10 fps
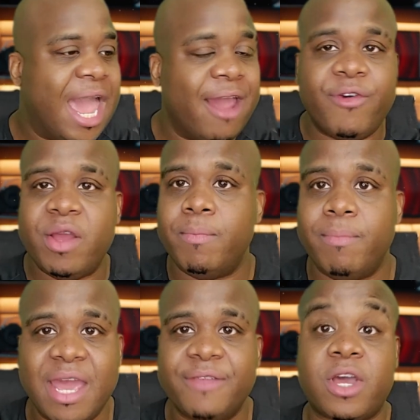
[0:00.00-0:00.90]
Every
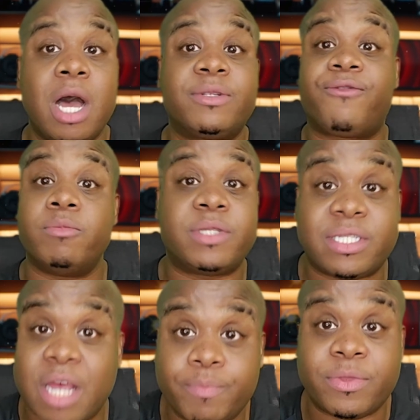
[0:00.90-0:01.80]
myth comes from
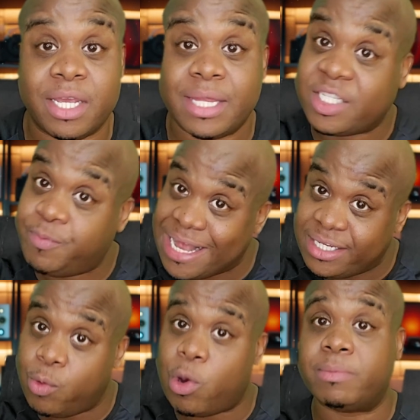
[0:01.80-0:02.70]
something. That's
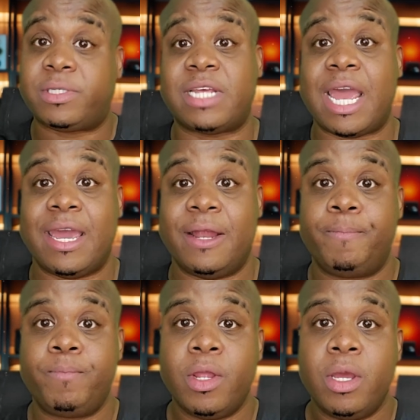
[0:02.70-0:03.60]
basically what I'm saying.
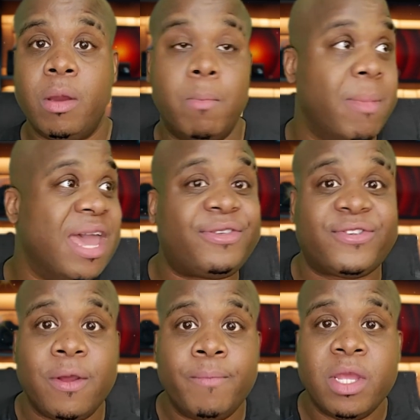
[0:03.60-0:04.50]

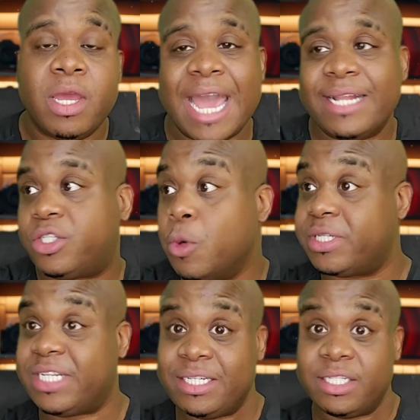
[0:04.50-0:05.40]
Myths and
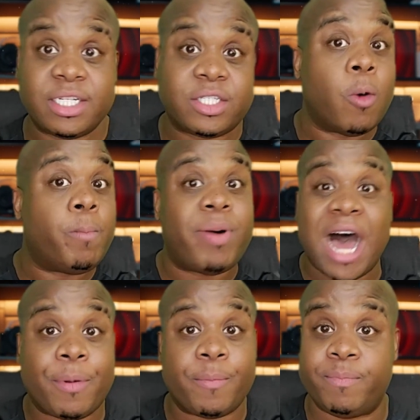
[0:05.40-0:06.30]
superstitions just don't
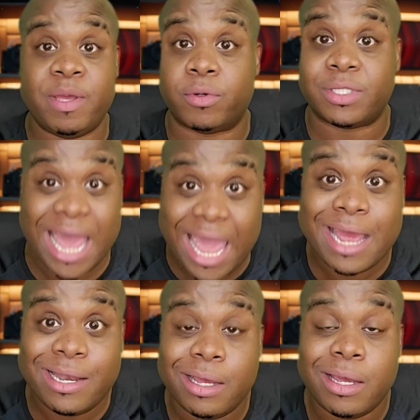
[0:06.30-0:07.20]
pop up in people's
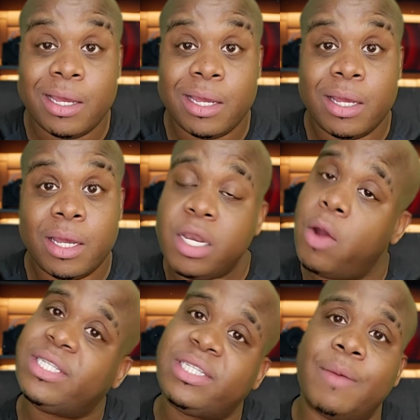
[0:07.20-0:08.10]
head.
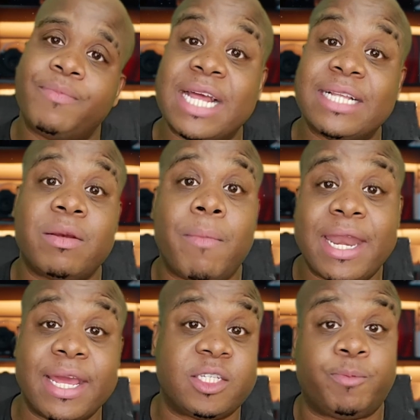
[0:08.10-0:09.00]
No, it's something that
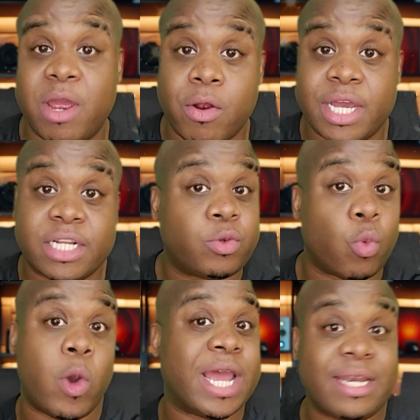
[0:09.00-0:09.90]
somebody experienced,
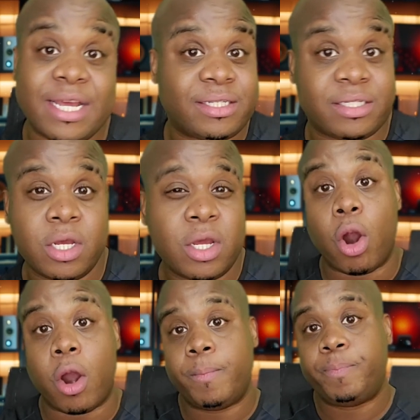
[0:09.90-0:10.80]
witnessed,
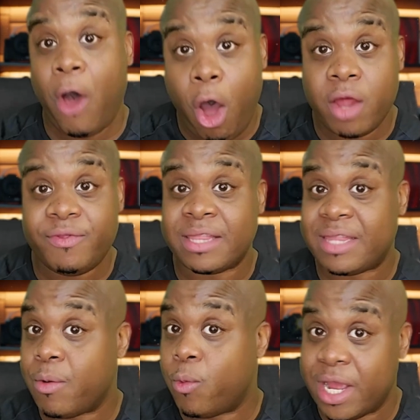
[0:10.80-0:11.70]
or thought
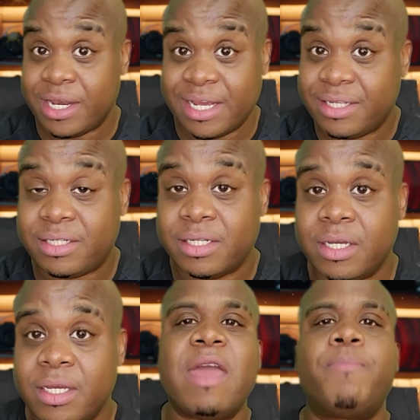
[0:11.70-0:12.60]
that they witnessed,
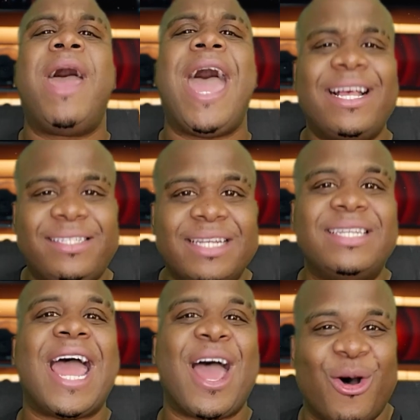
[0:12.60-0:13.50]
and they pass
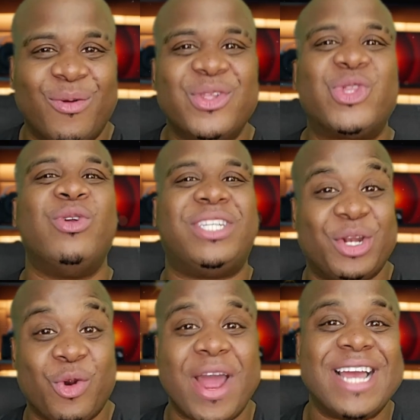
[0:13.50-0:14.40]
it down through
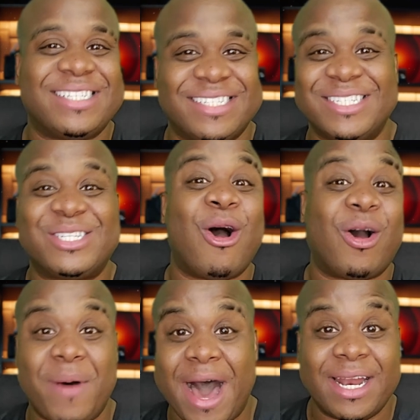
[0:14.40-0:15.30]
generations and
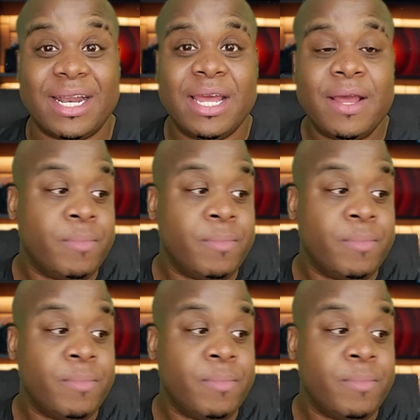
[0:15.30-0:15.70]
talk about it.